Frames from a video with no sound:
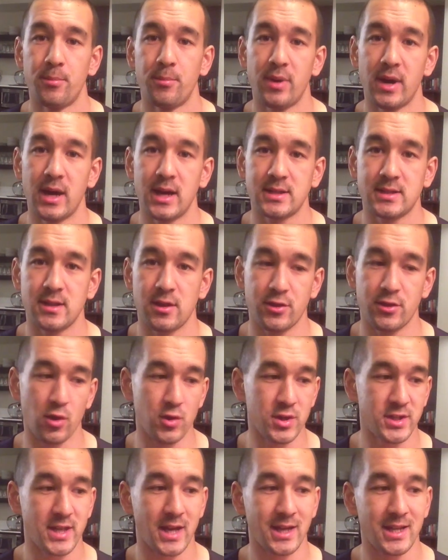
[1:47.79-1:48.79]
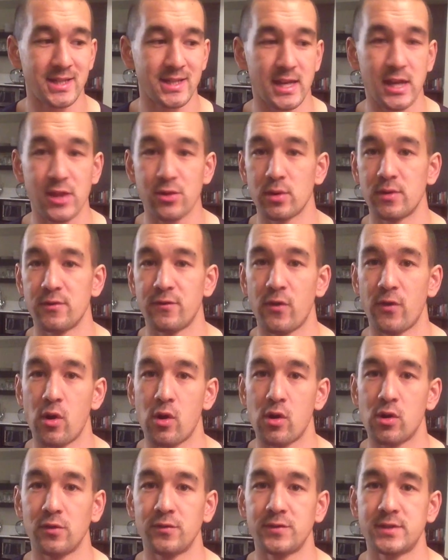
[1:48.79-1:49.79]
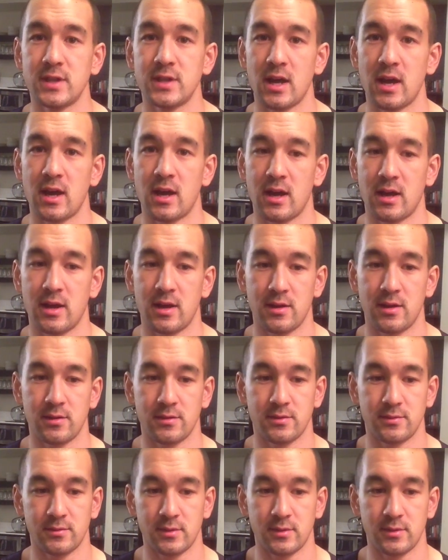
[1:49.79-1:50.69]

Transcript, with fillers: but those studies either involved a